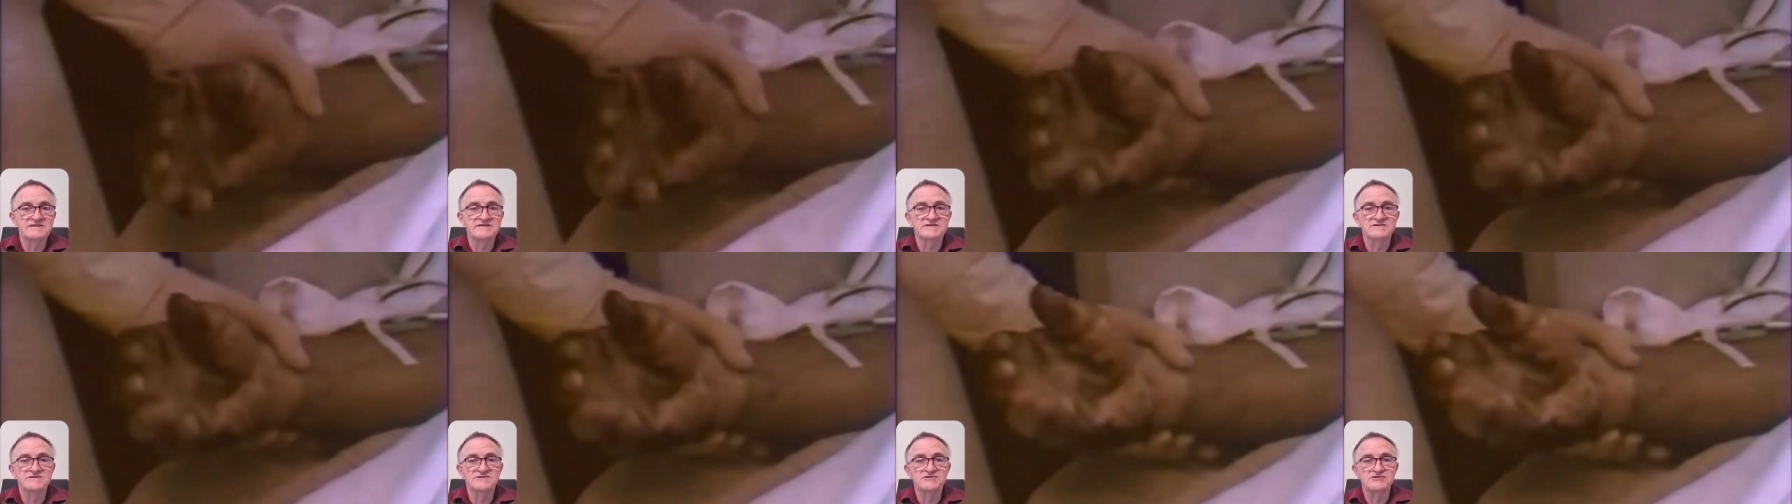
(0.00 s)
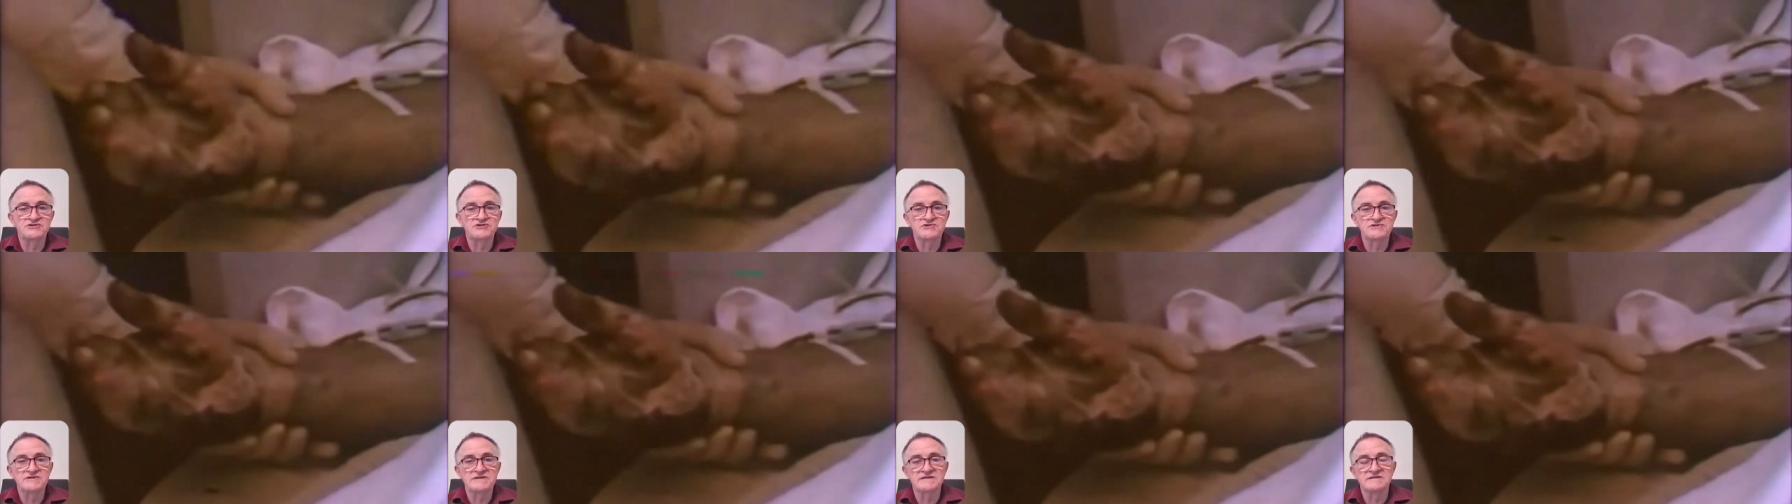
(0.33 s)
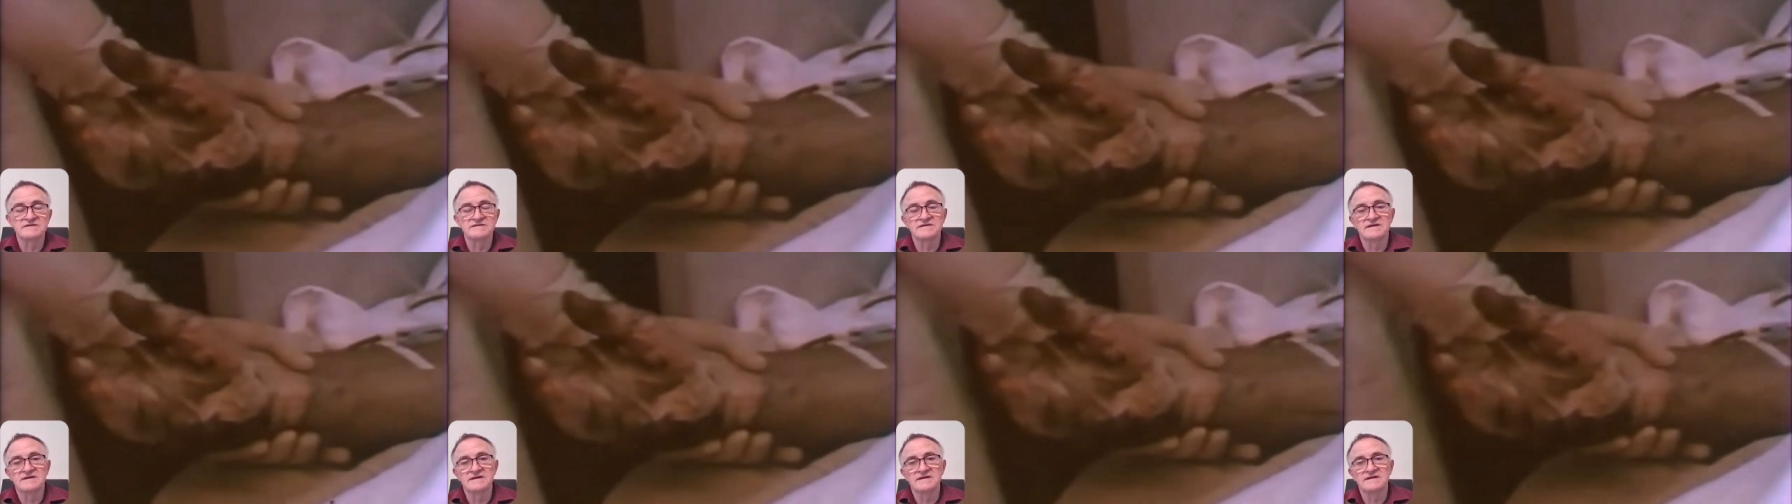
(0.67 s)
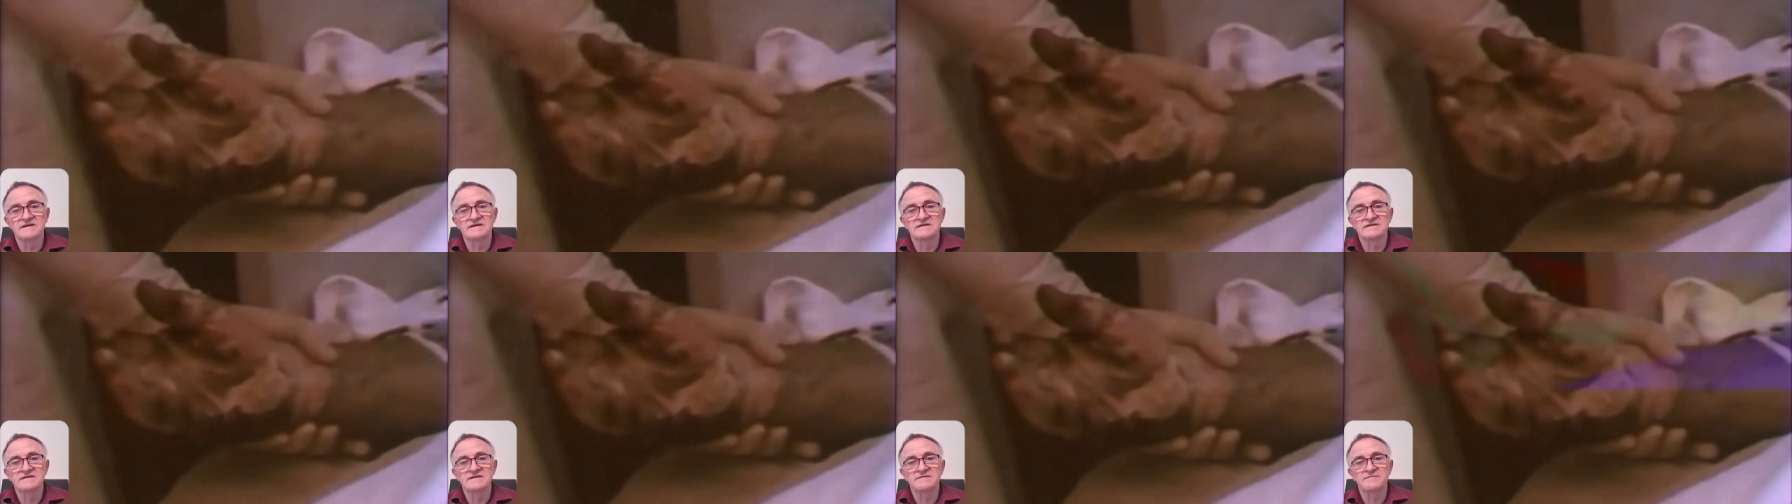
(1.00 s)
medicine to treat
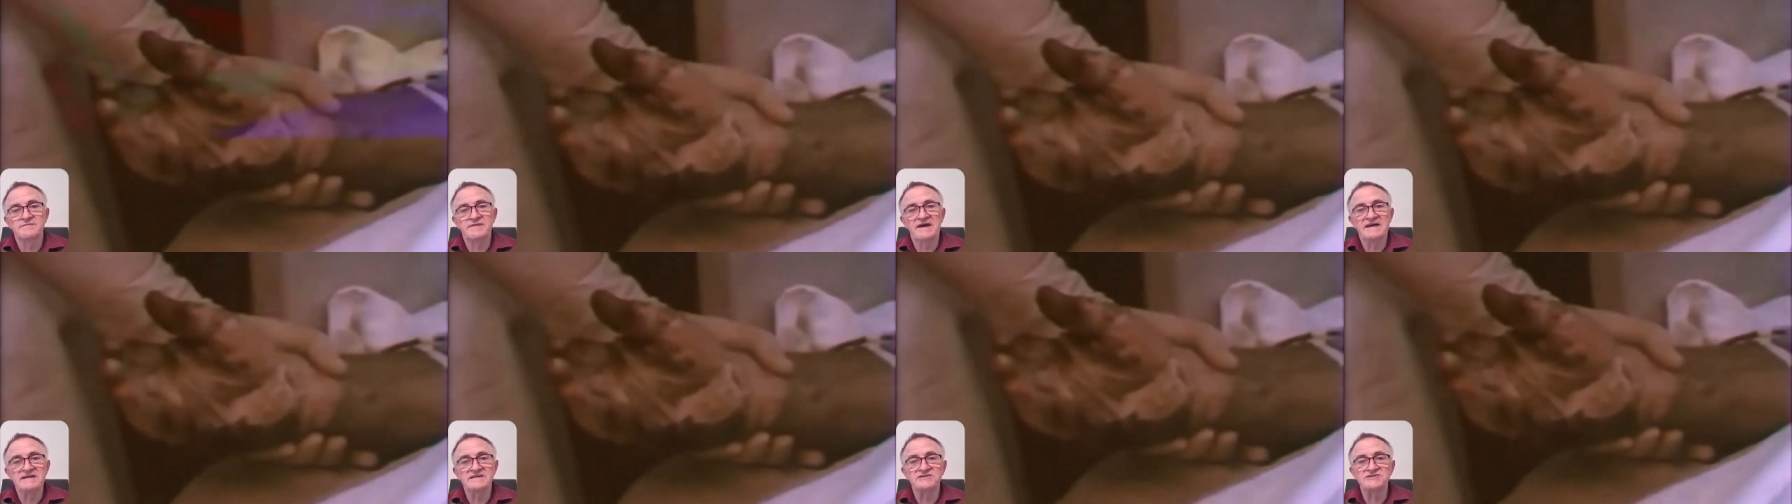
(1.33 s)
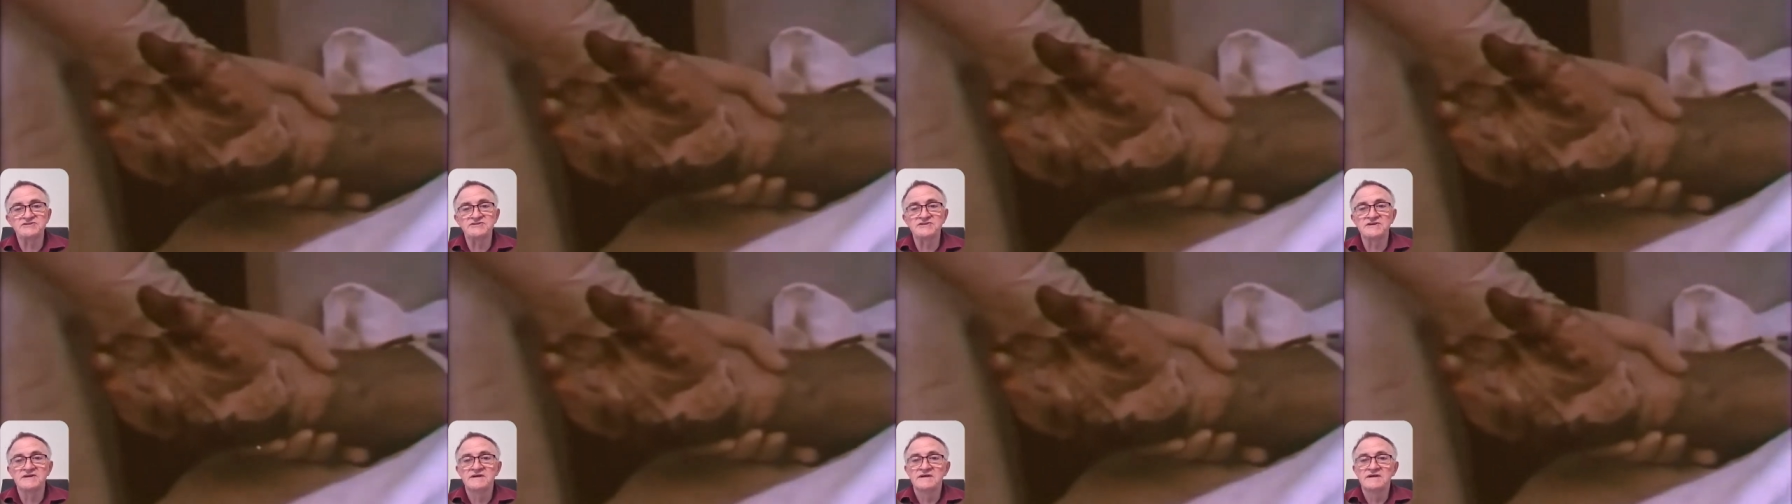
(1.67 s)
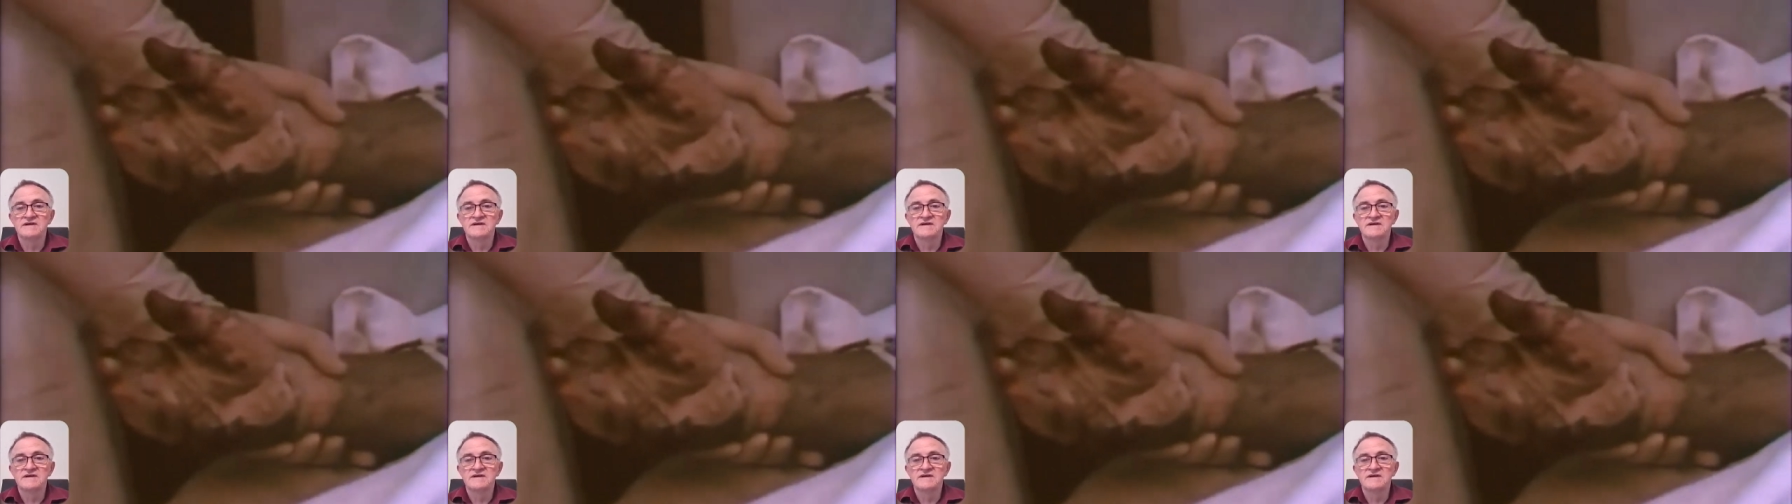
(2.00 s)
and manage,